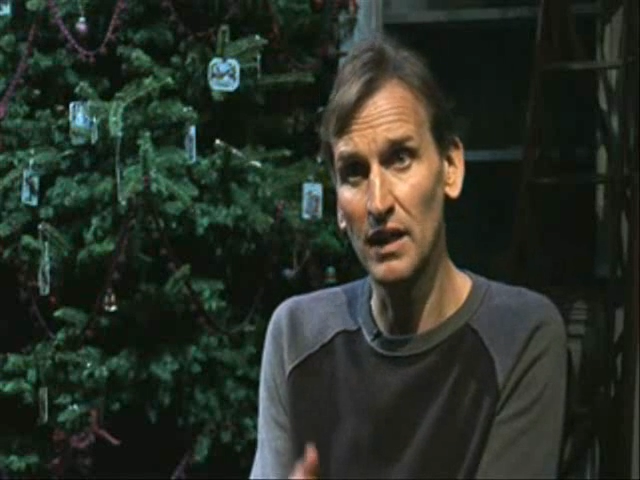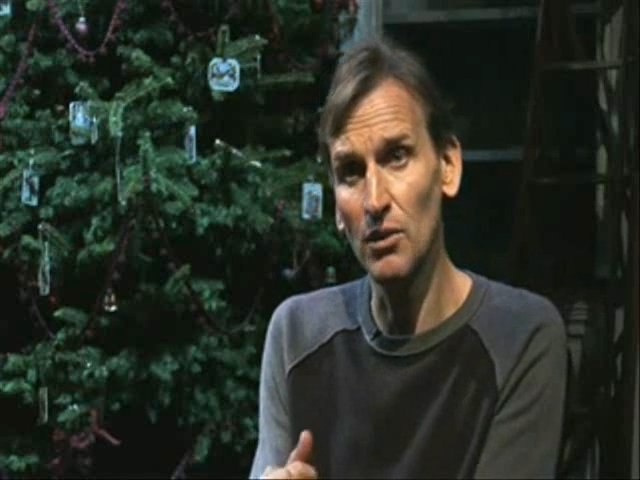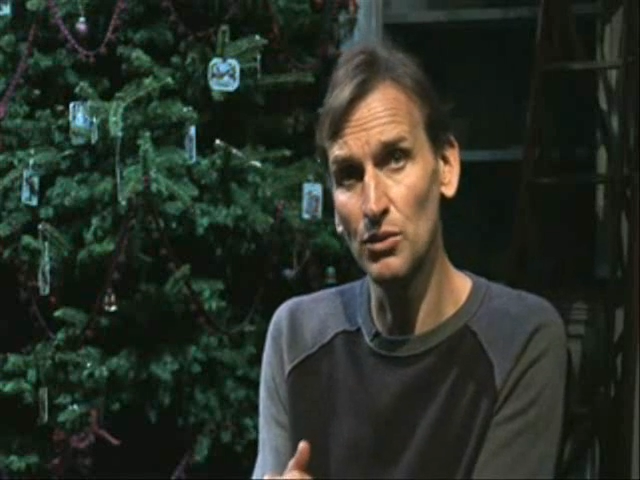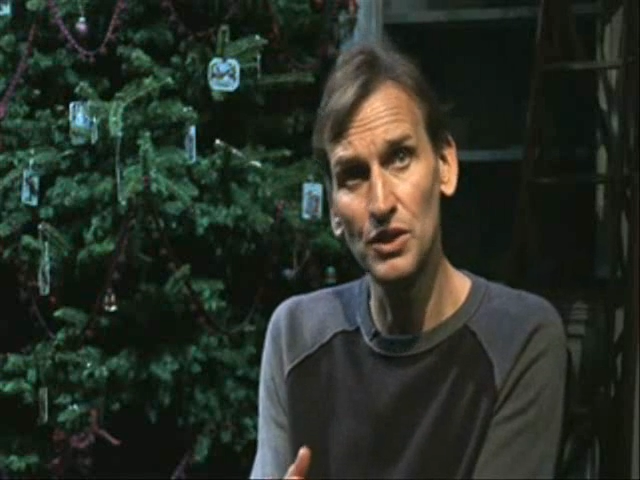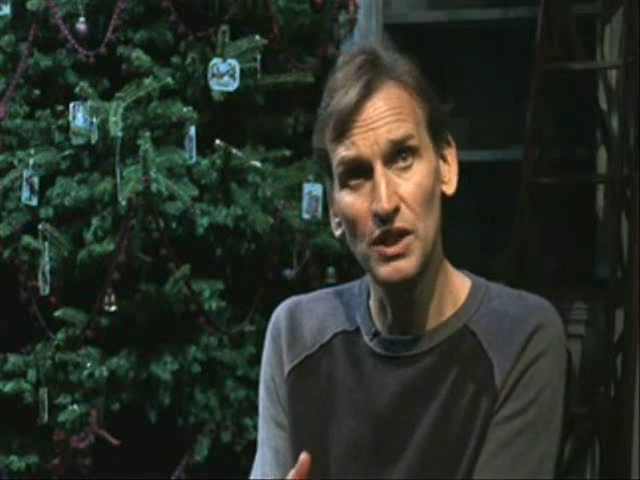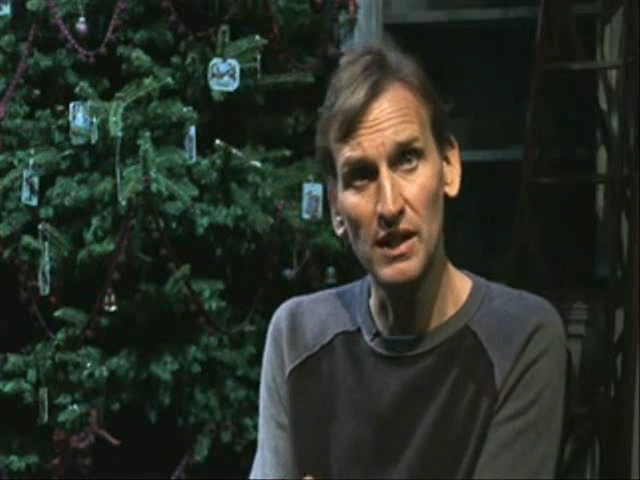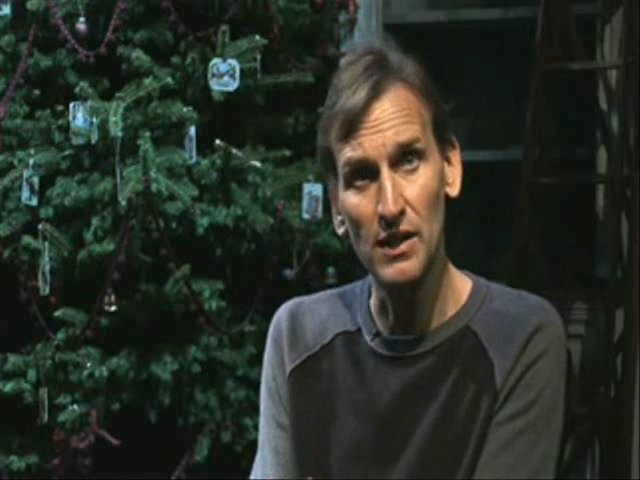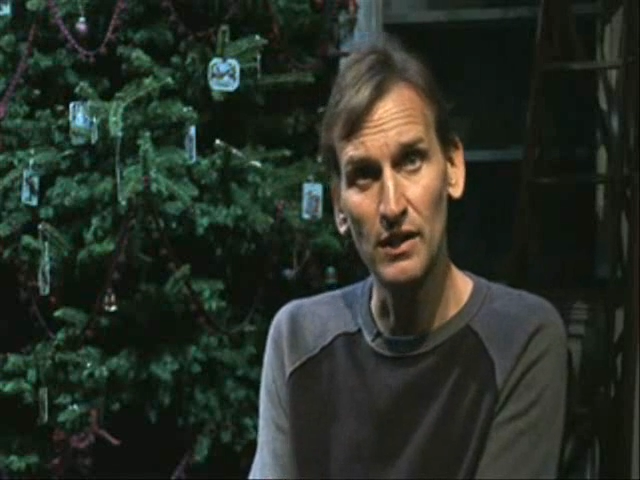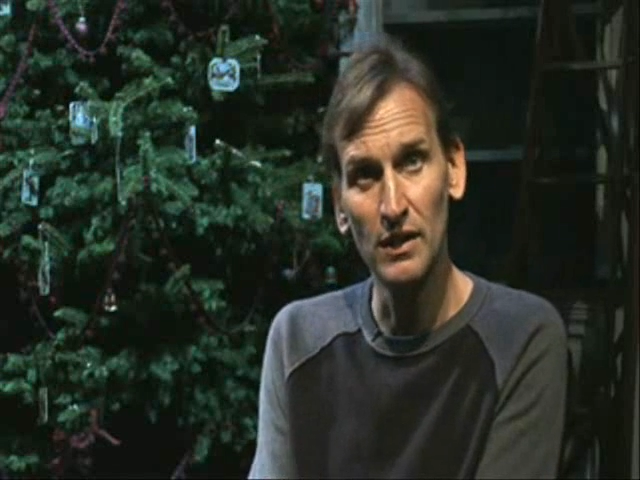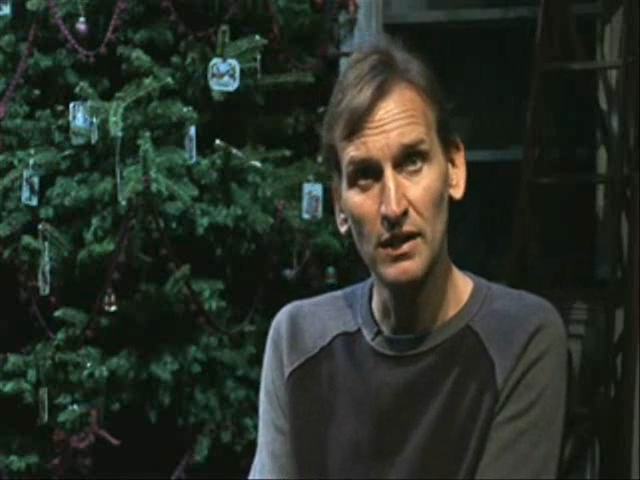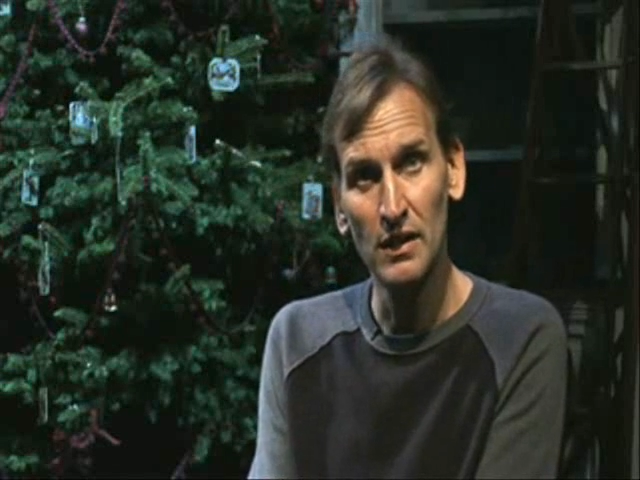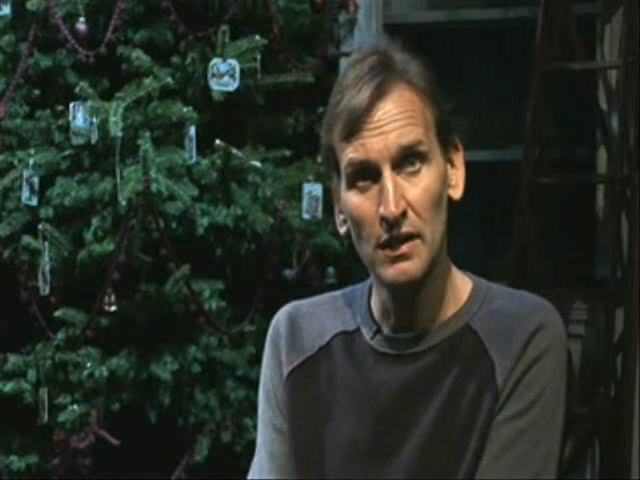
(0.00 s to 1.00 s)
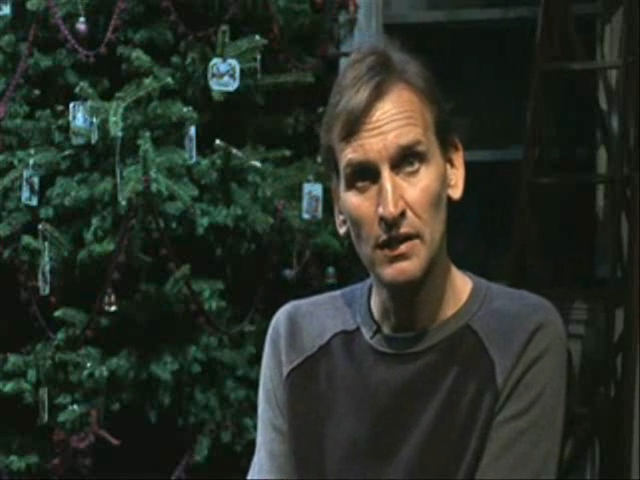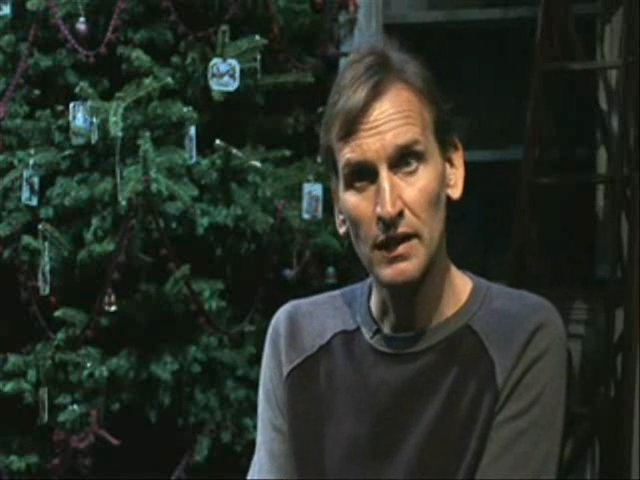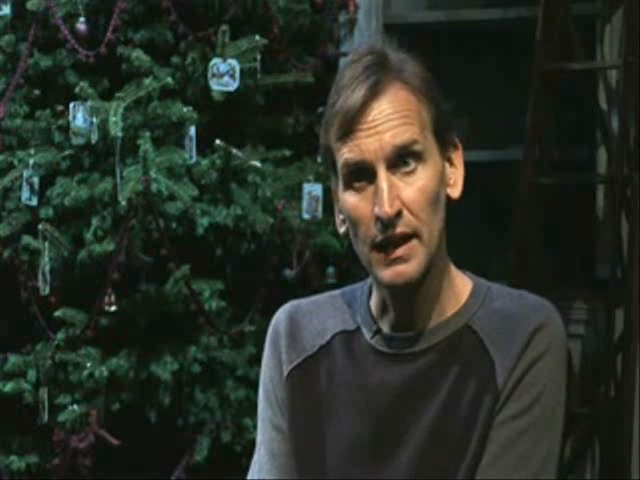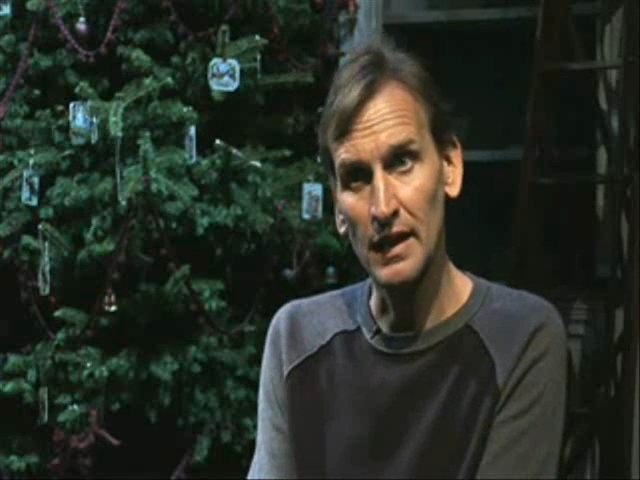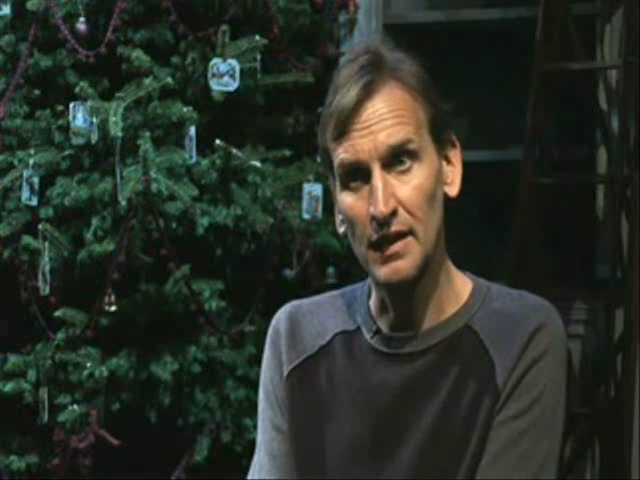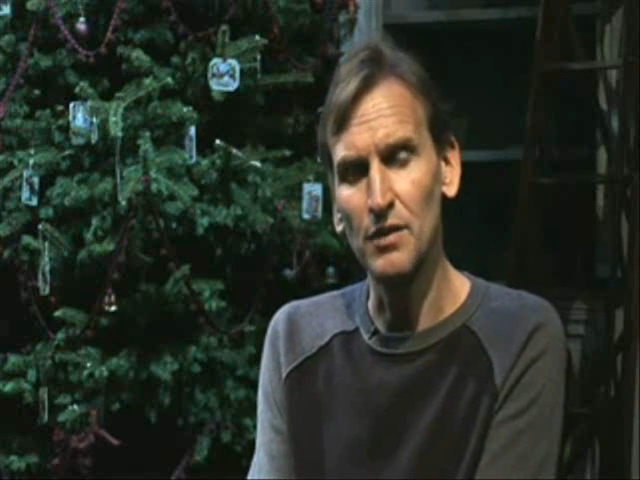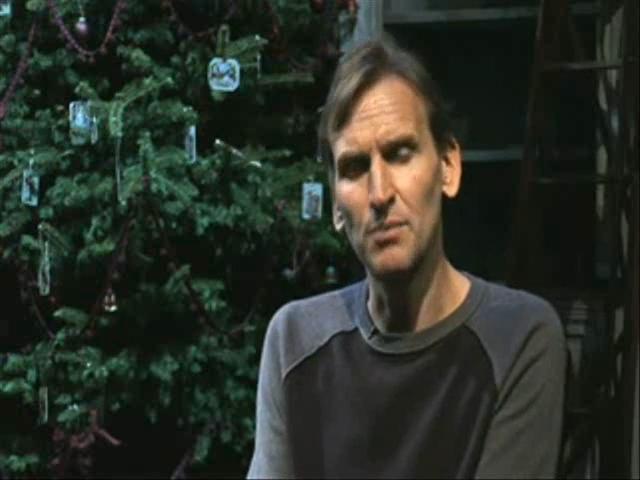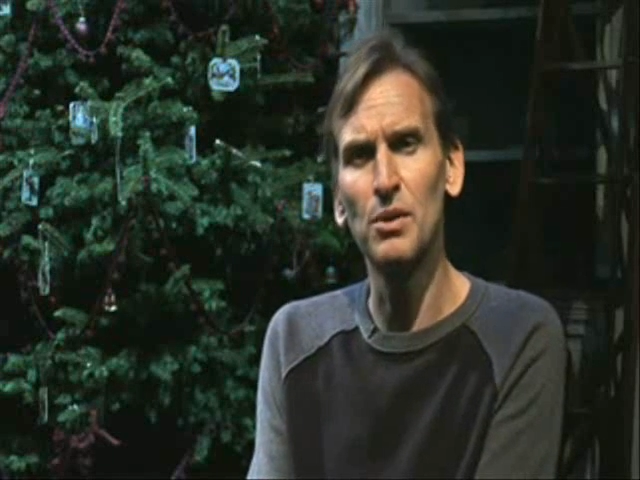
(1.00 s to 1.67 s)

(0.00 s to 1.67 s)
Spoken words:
I don't see that they're going to have a